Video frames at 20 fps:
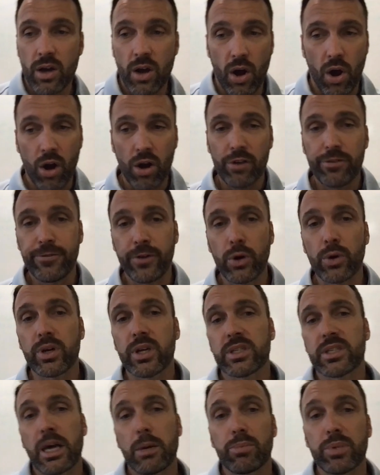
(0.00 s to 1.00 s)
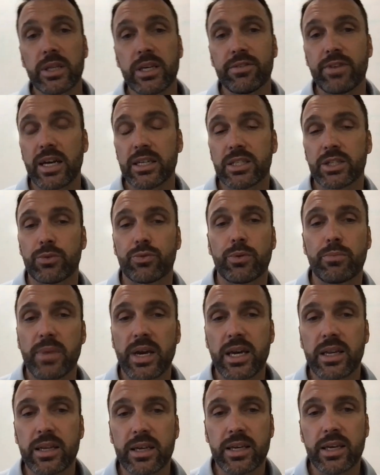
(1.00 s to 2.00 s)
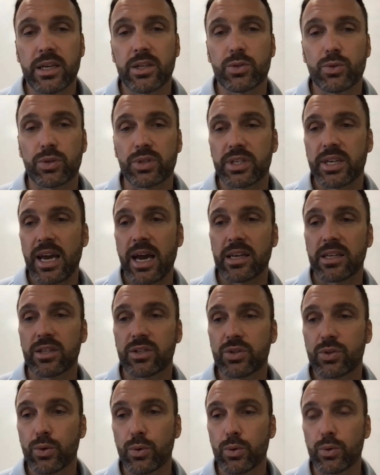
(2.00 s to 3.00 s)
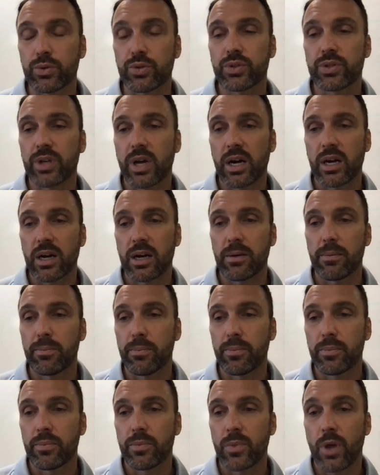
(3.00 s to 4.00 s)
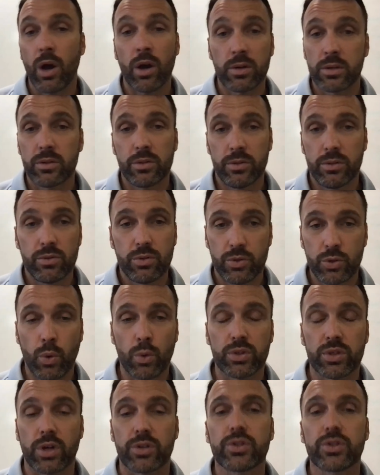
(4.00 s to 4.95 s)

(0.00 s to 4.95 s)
our focus, I believe, has to remain in King George County schools. Um, our, towards our